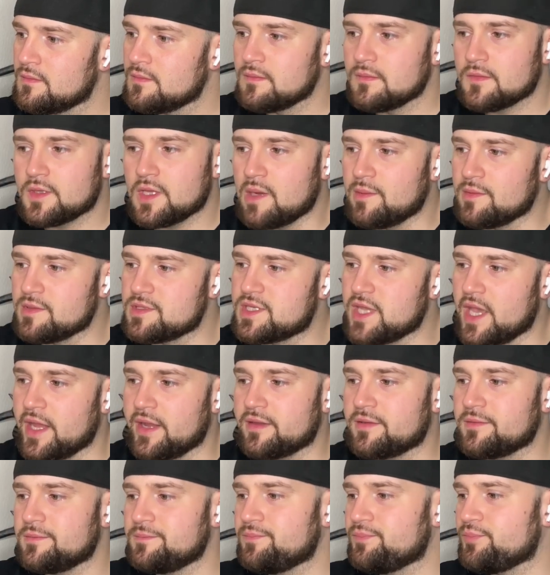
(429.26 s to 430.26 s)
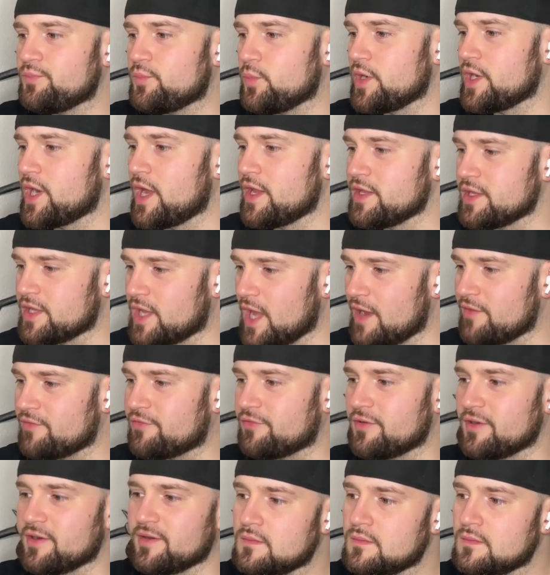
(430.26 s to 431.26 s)
Come on, Tech. We know you're going
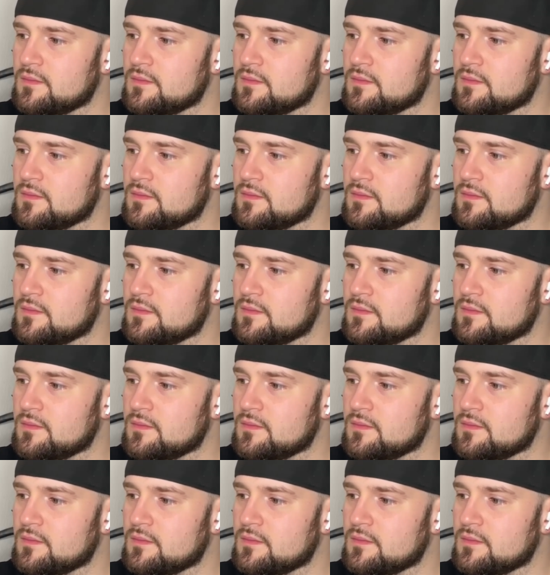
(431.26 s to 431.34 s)
for it.